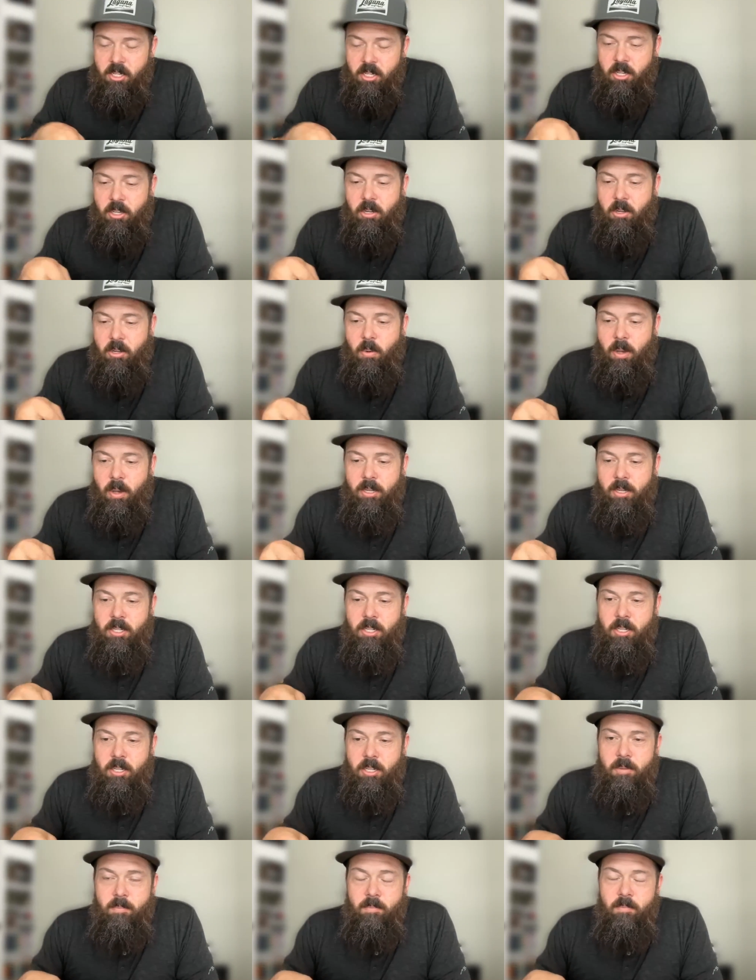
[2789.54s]
a good
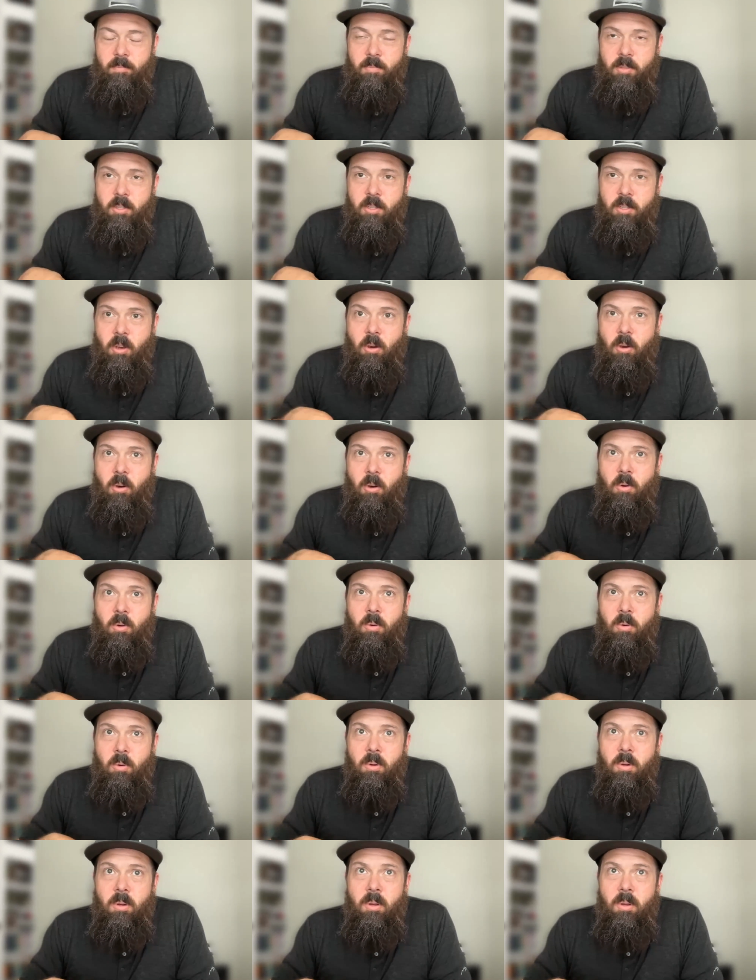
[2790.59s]
question.
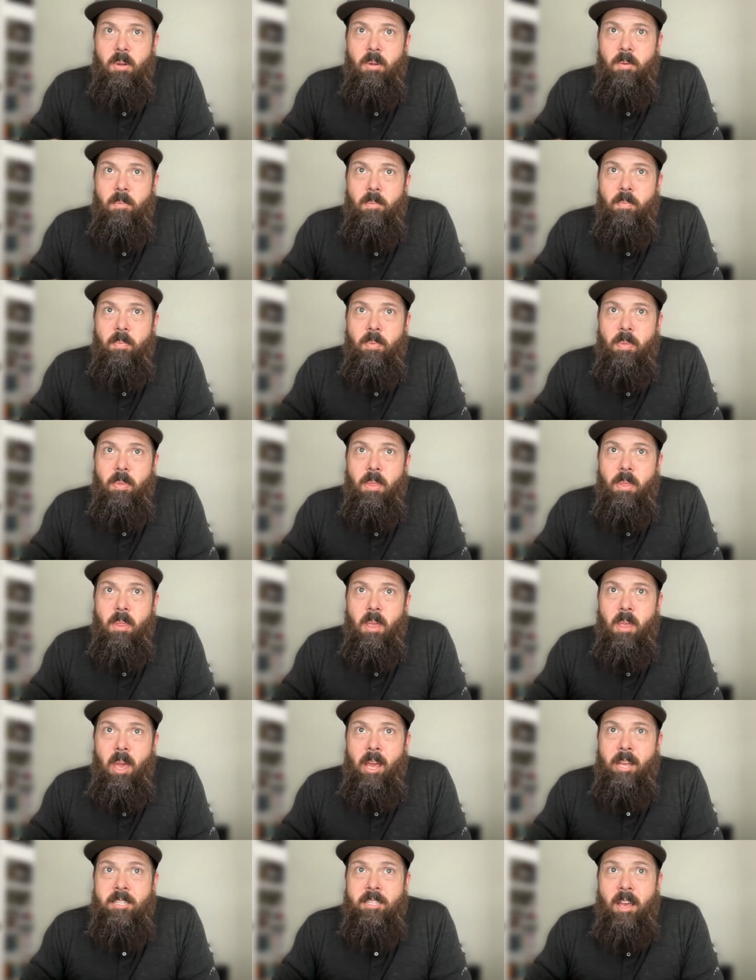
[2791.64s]
So
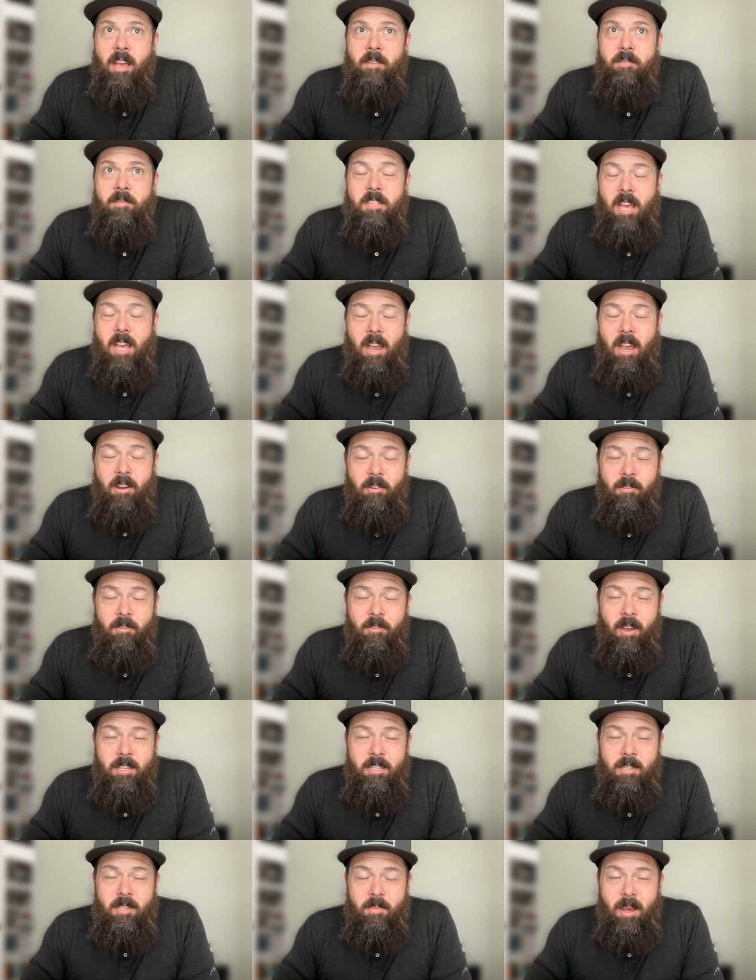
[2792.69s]
as I've
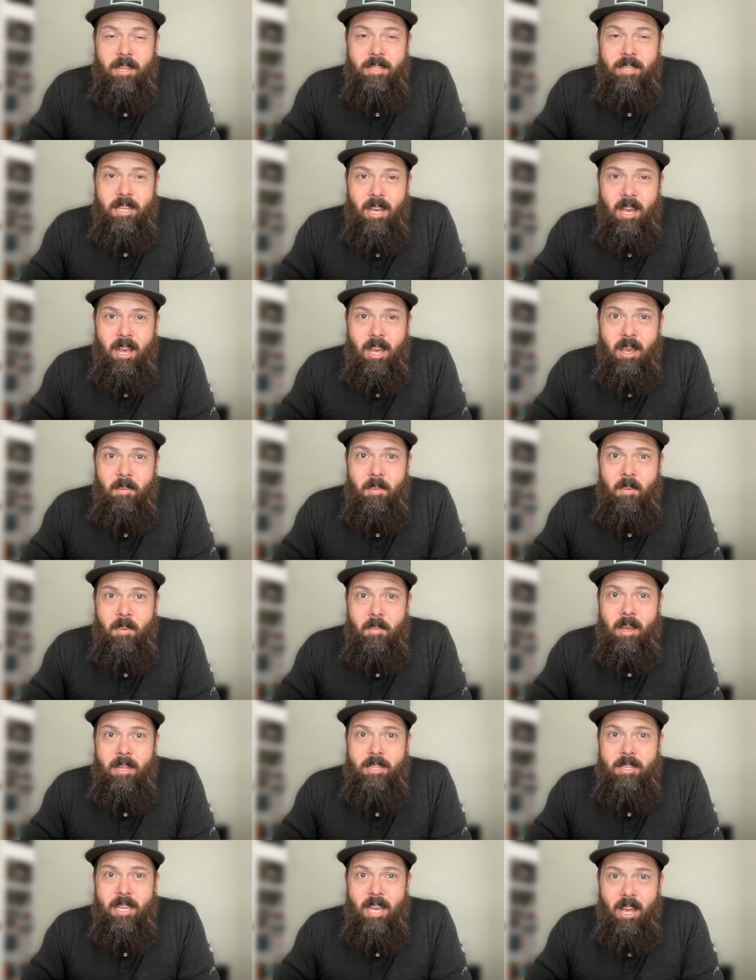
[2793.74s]
sacrificed my time and
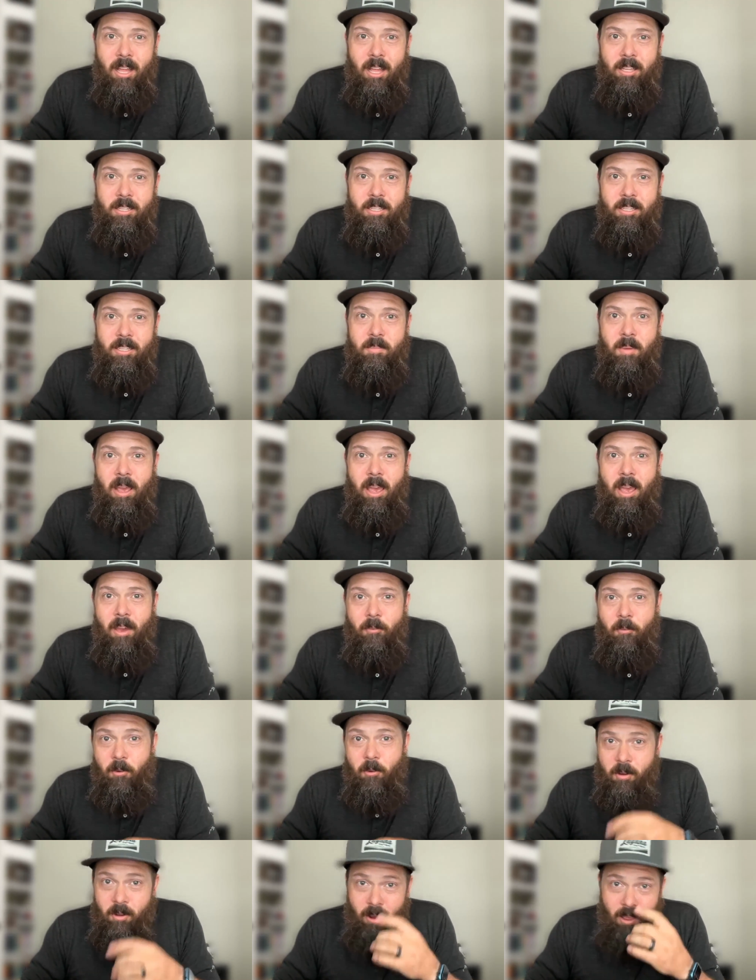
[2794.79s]
my talents and my
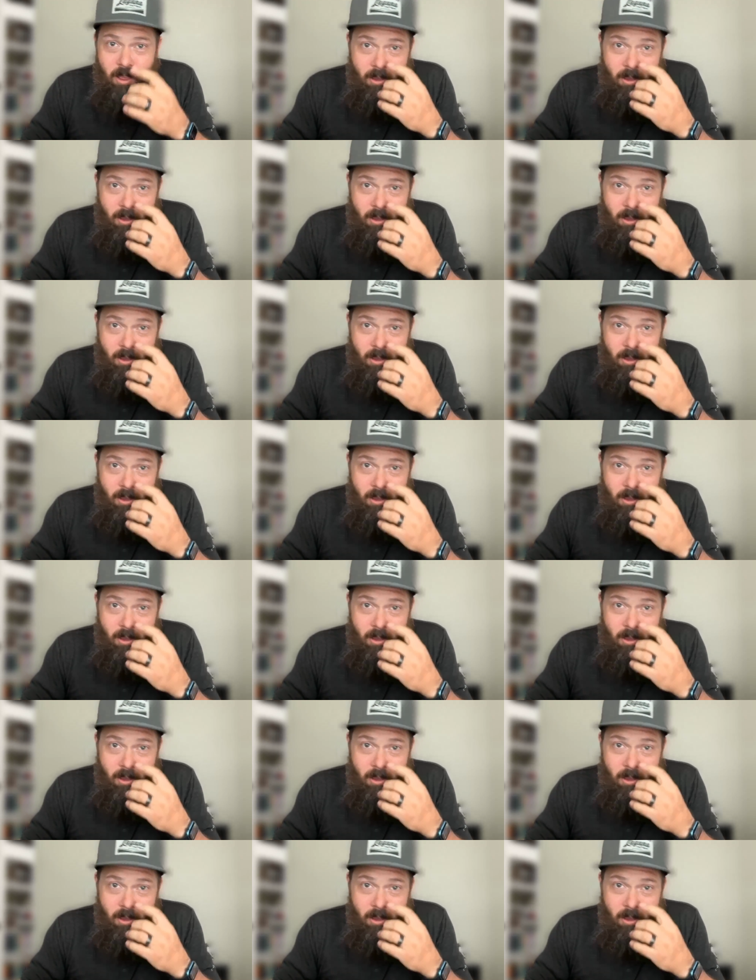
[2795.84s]
effort, and